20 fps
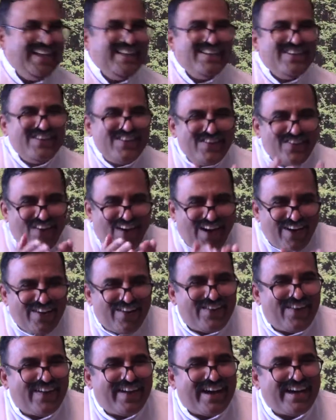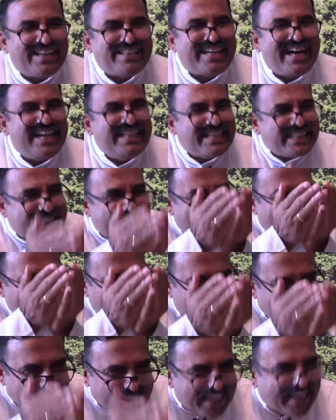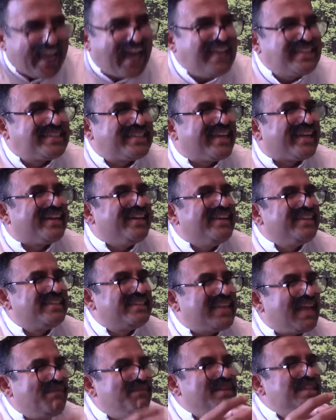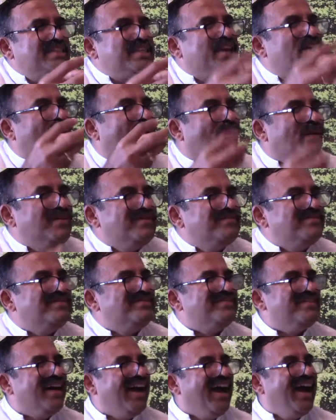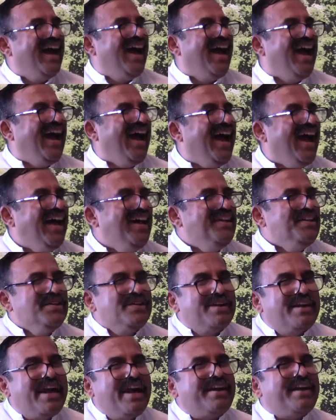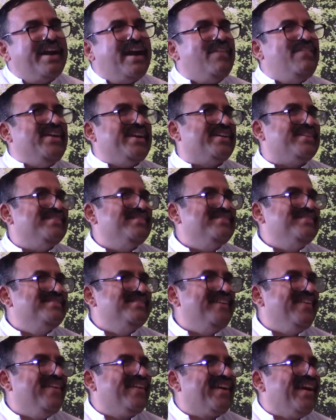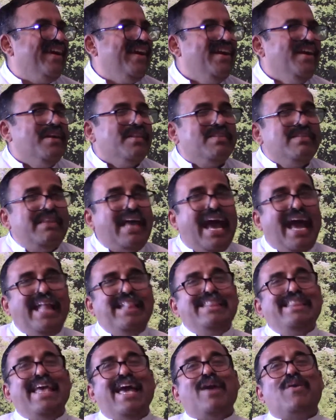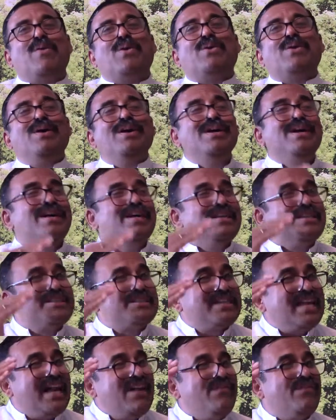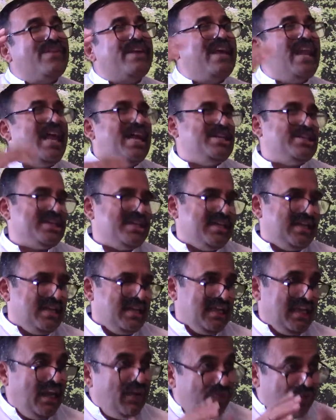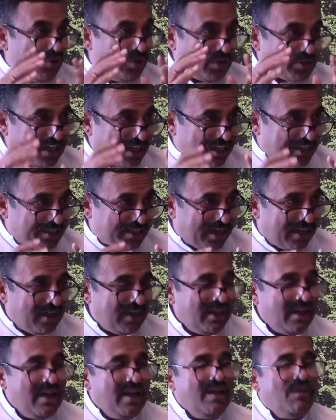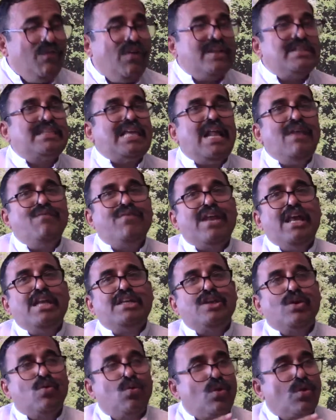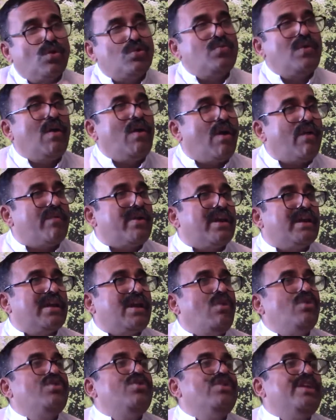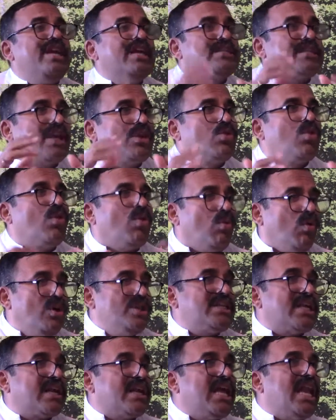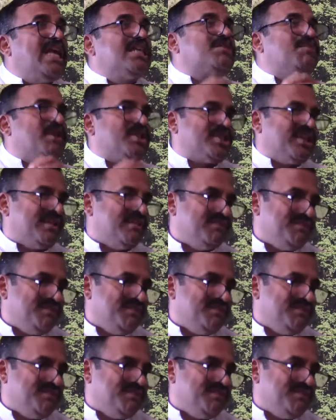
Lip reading: What you don't understand is the self is the cancer. The self means ego. Get rid of it. Okay. Then they go to self-realization. If this understand. For self-realization, gurus will not work. Now you need a Sadguru who is a realized master.